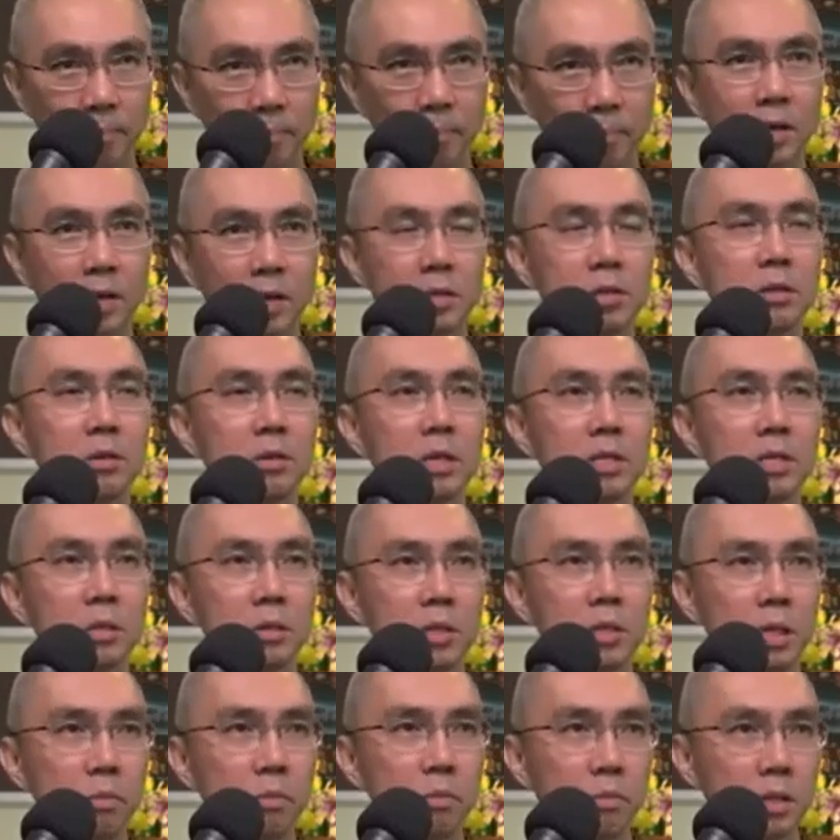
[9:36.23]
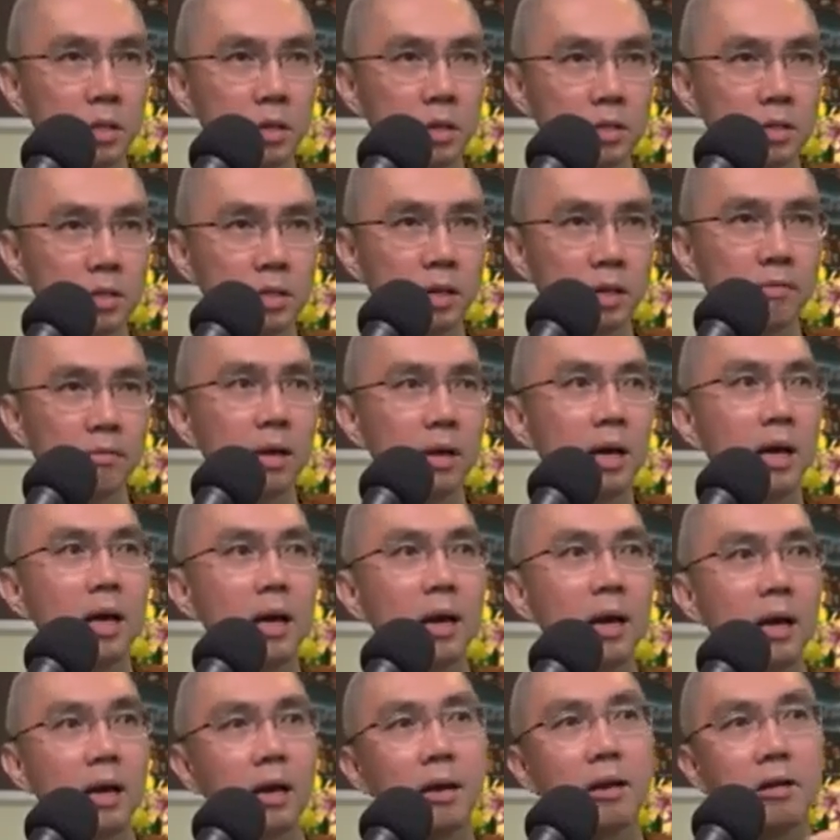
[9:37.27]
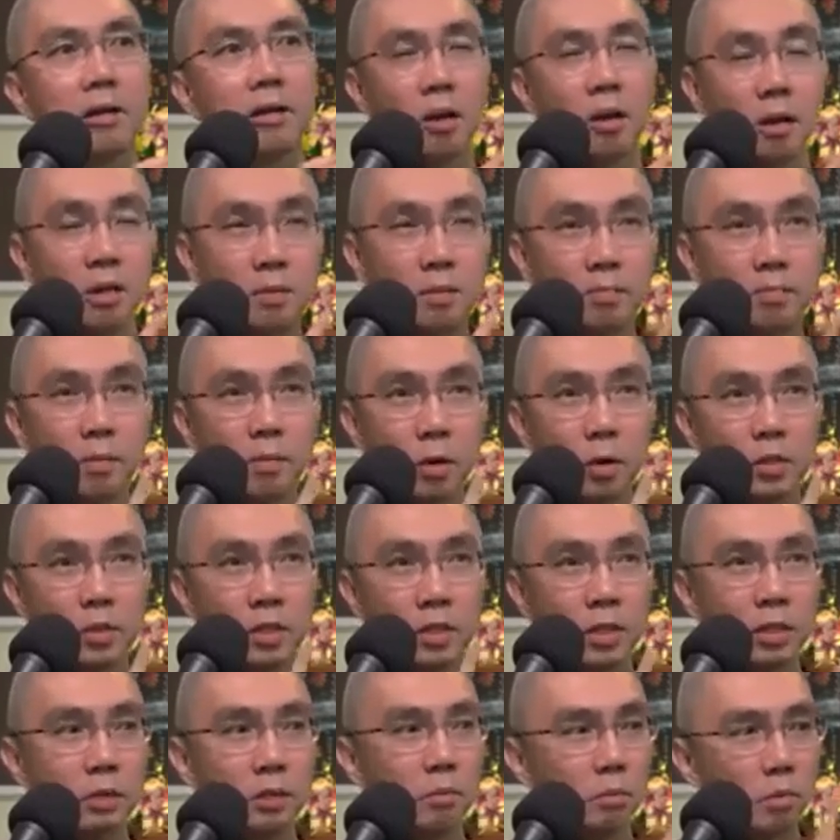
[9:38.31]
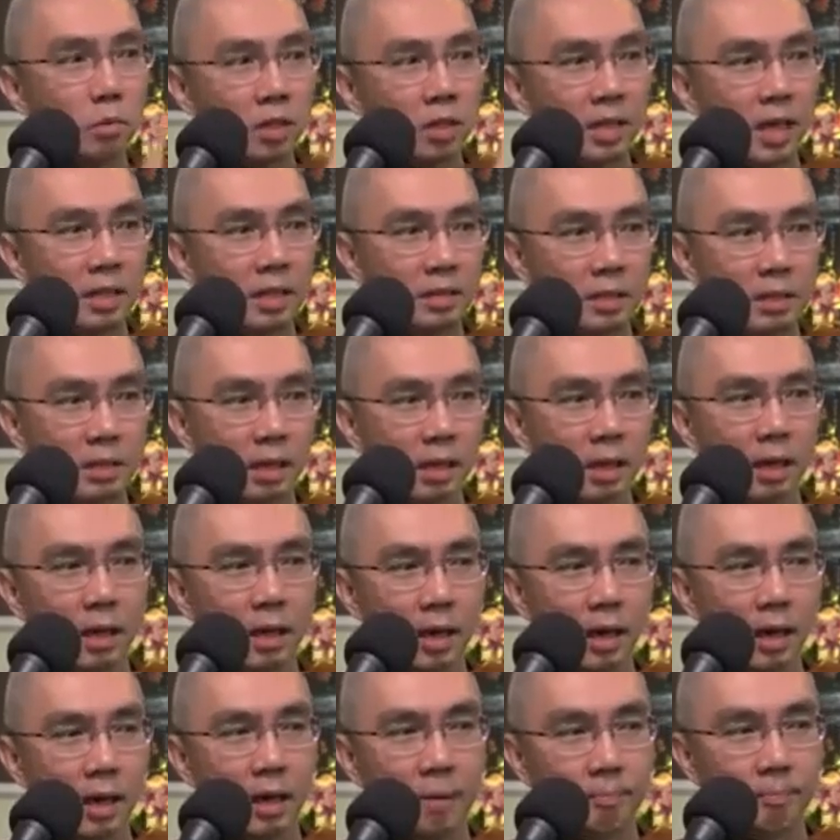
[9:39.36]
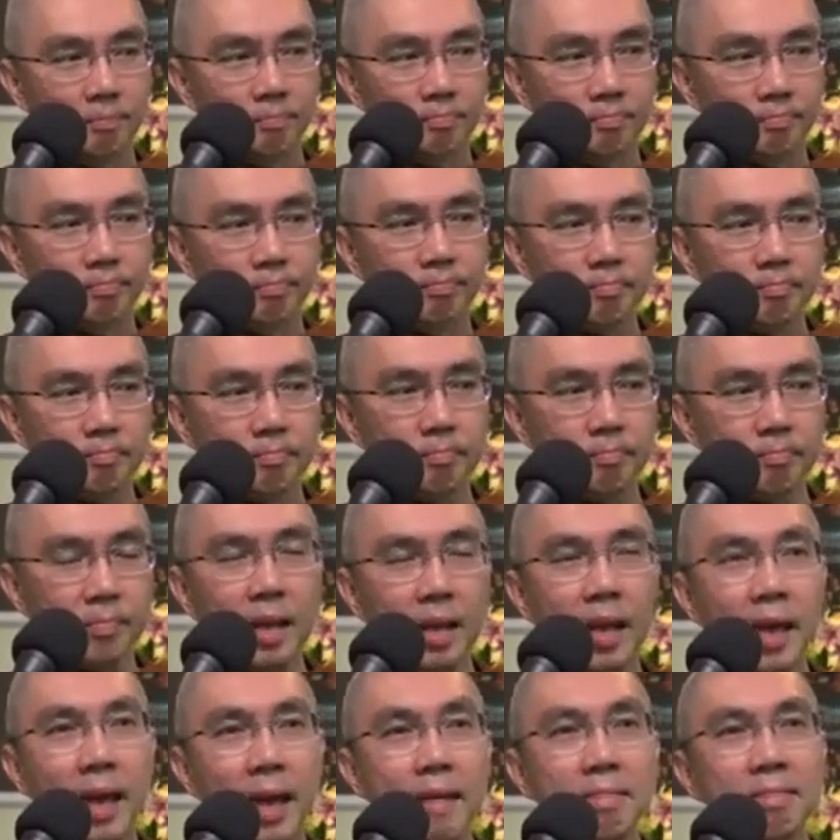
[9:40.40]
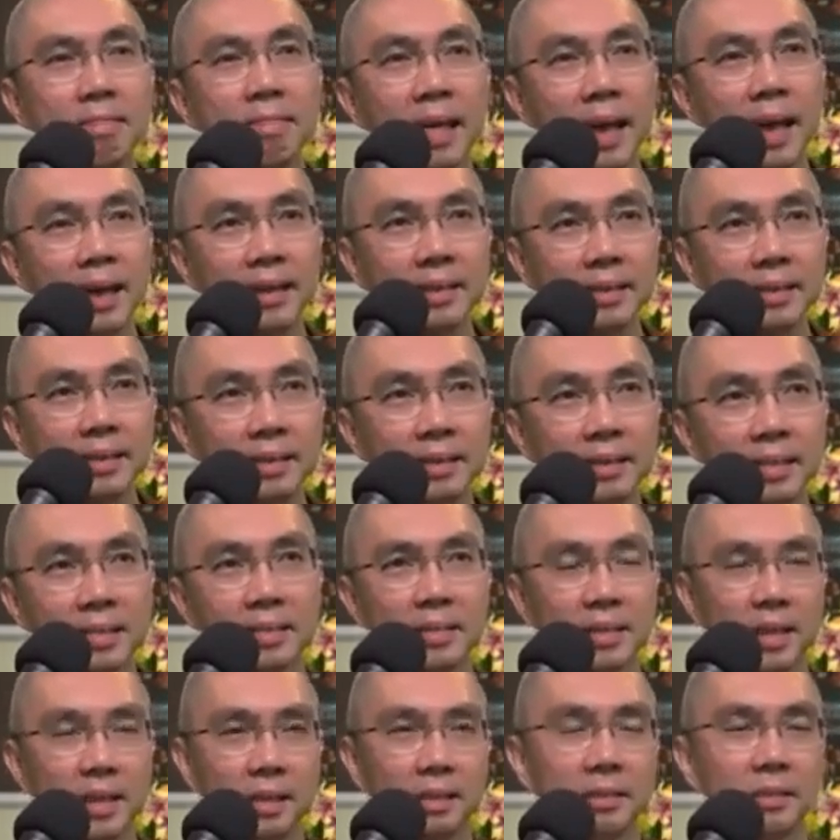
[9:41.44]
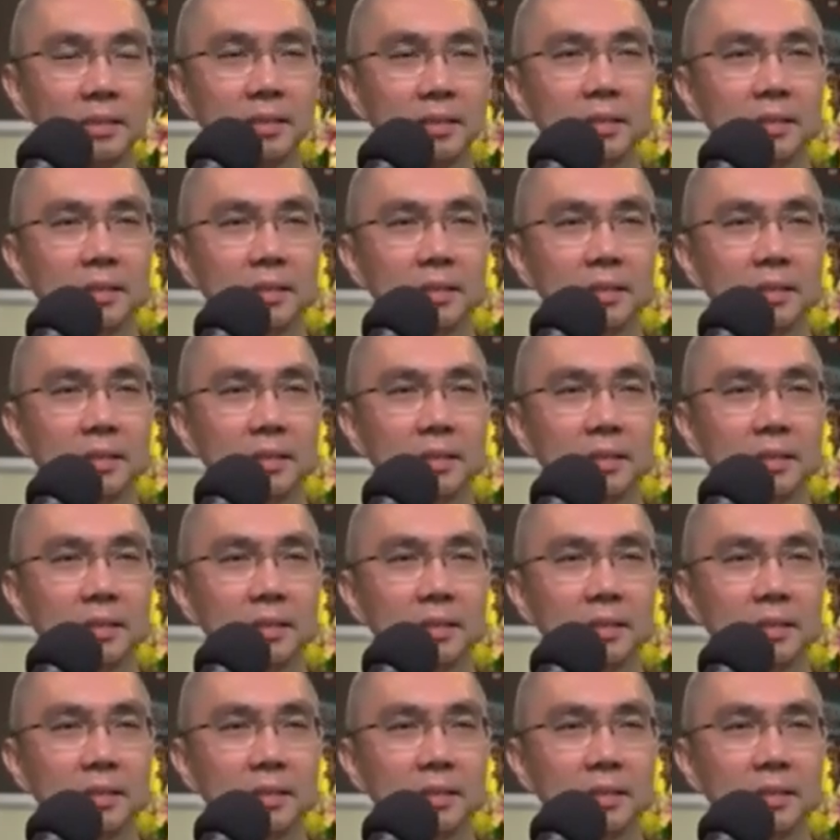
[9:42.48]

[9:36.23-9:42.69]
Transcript: Because you associate with yourself, your emotion will get entangled inside.